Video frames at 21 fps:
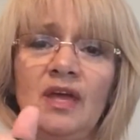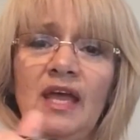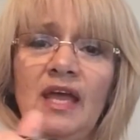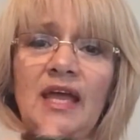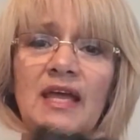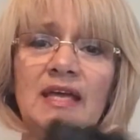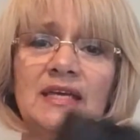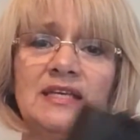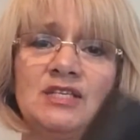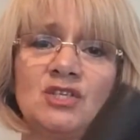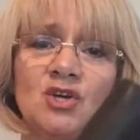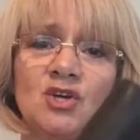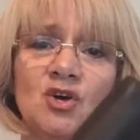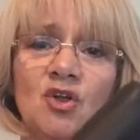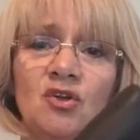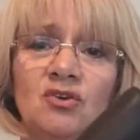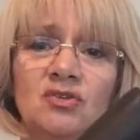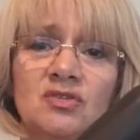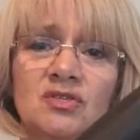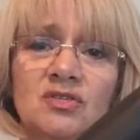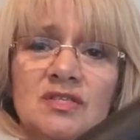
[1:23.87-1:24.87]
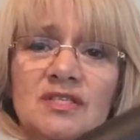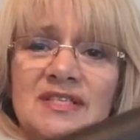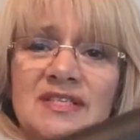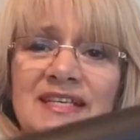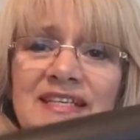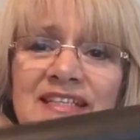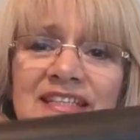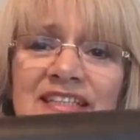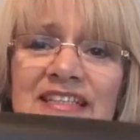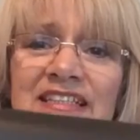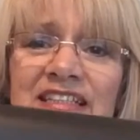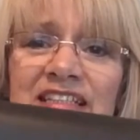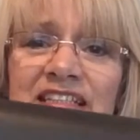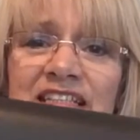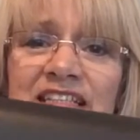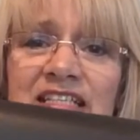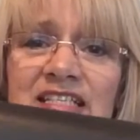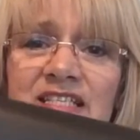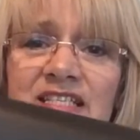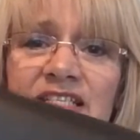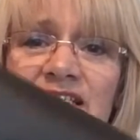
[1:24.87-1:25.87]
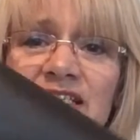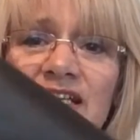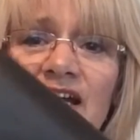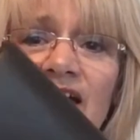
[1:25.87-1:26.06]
$80 at least.